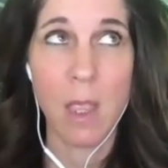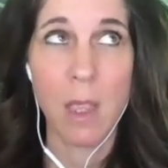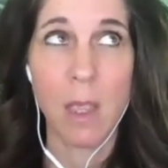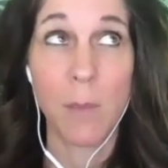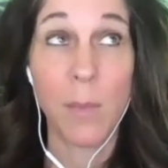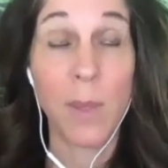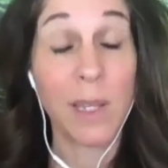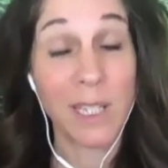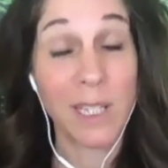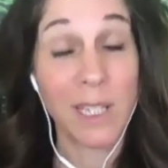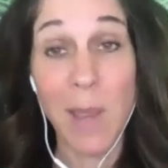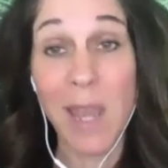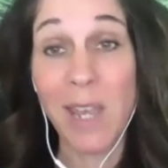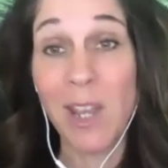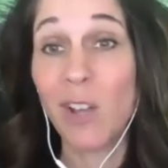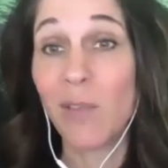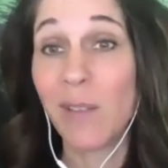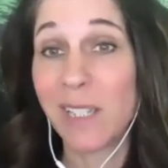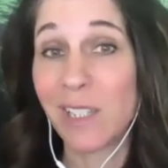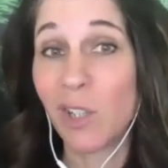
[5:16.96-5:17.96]
Because
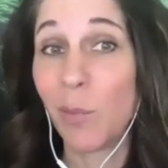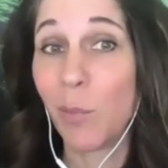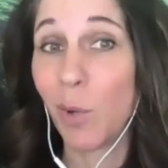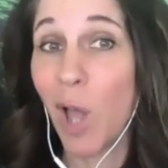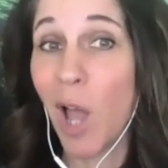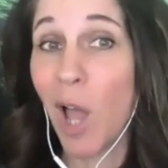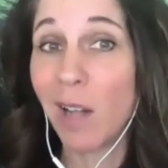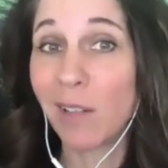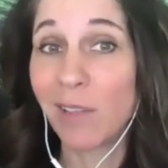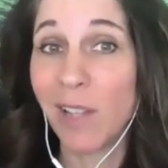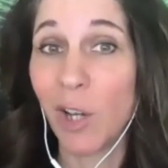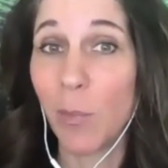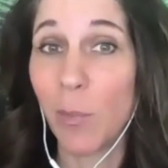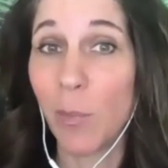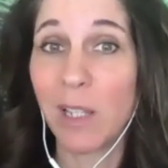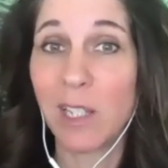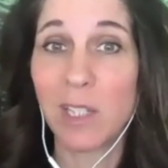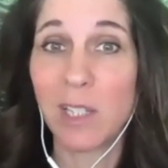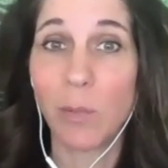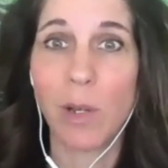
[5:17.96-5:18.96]
many of us are blocked there
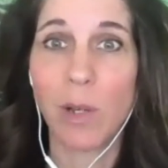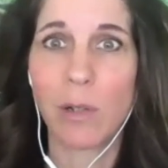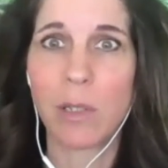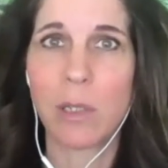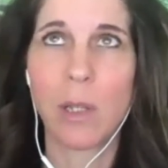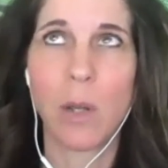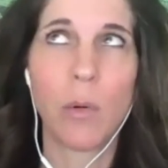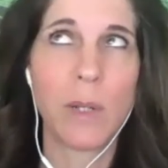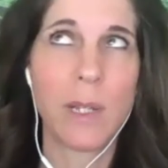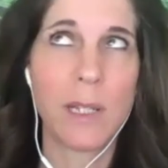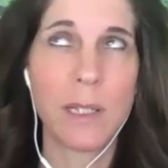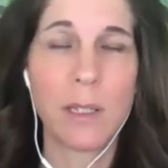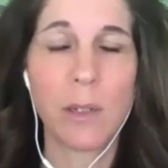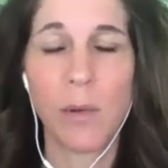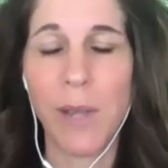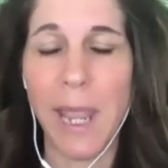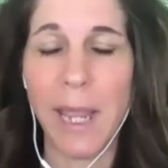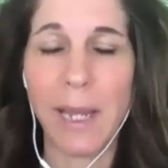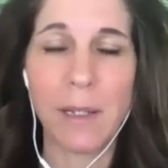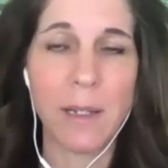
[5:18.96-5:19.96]
because we are so
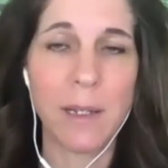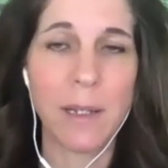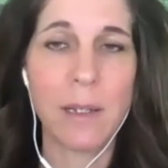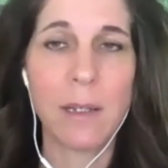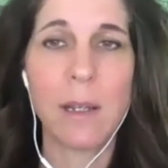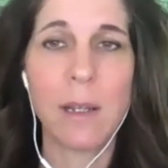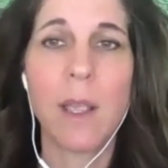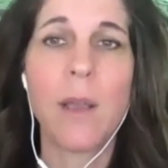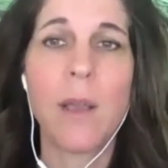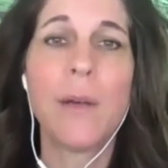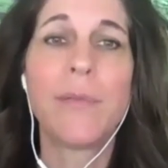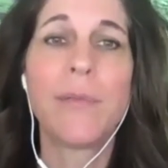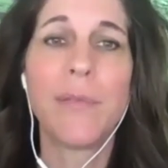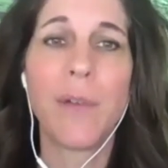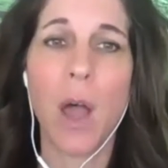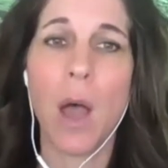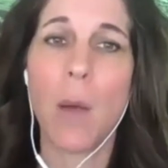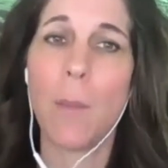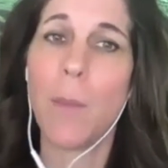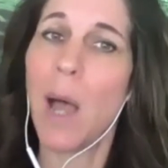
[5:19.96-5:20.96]
disconnected
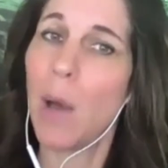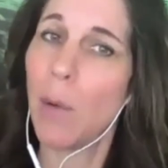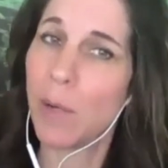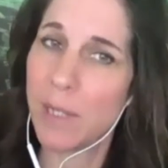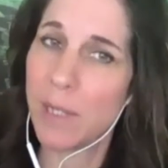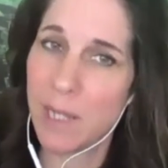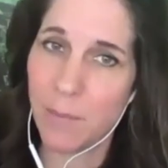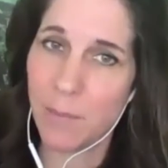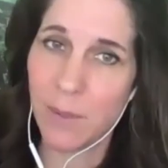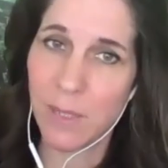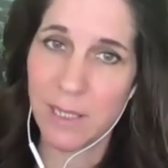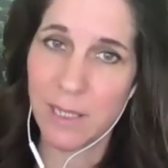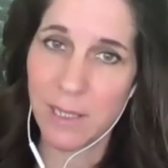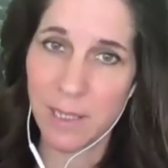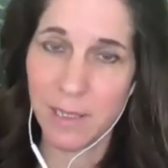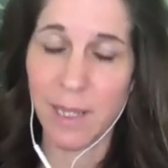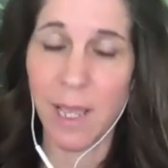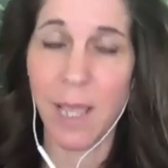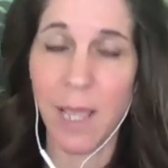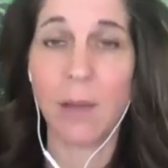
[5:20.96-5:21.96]
from our deepest
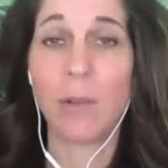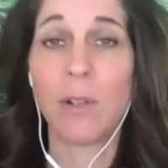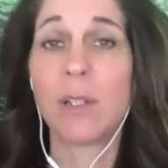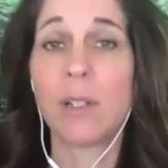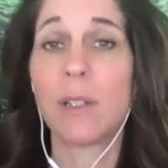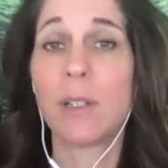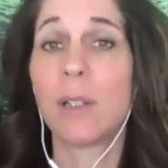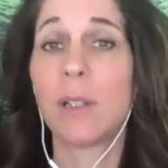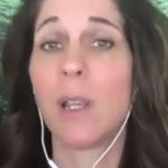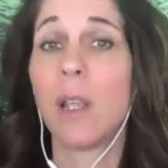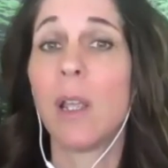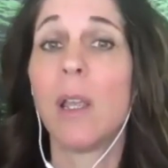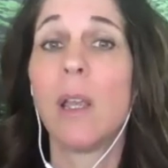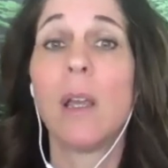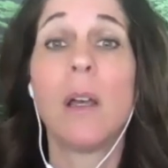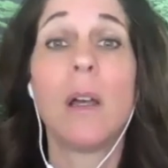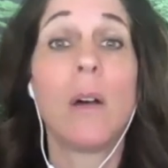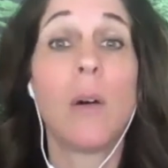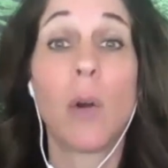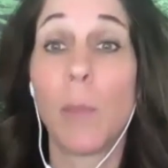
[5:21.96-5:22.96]
desires,
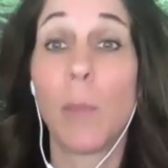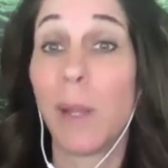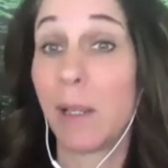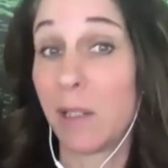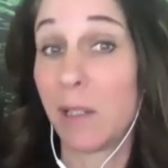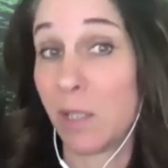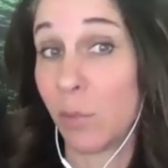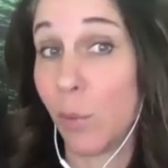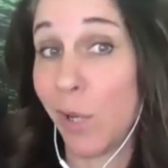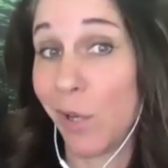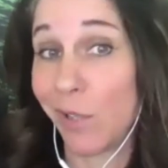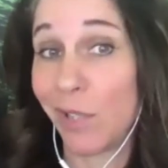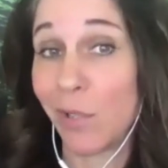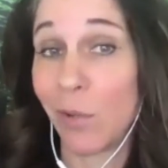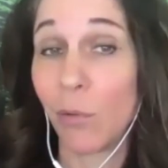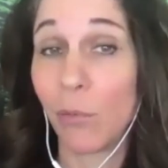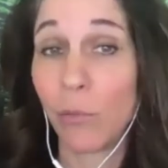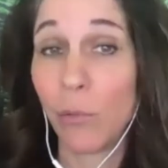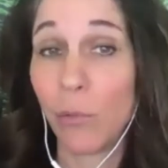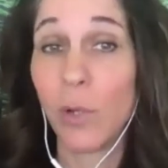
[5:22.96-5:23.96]
or because we are
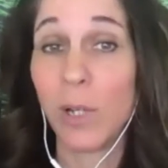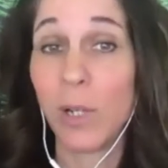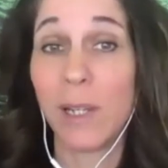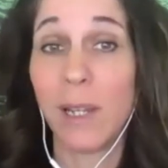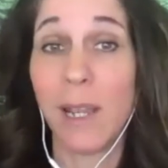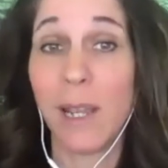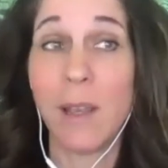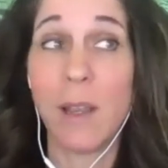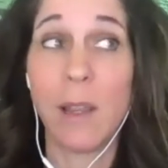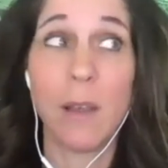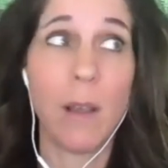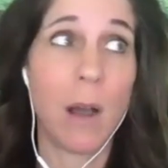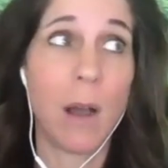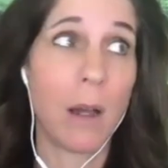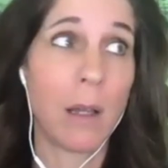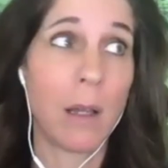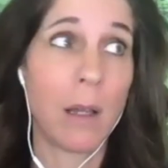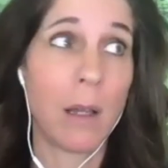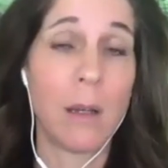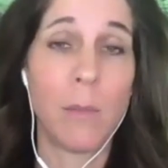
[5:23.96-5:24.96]
so rooted in
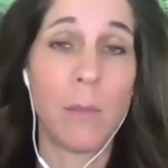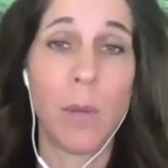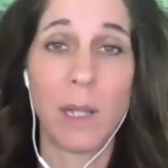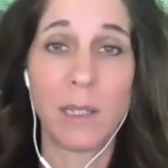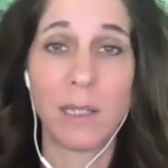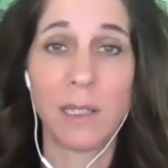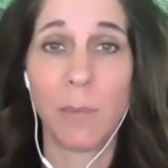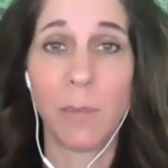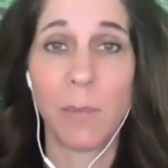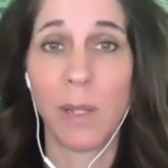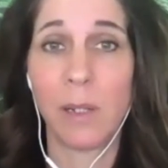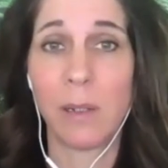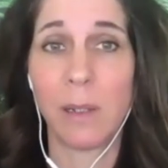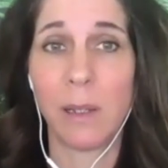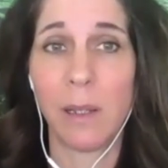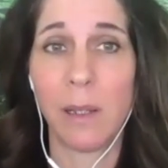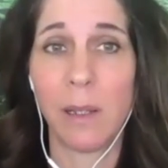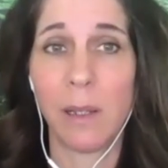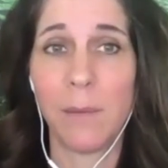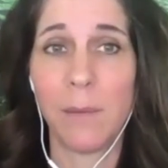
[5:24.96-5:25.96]
non-possibility.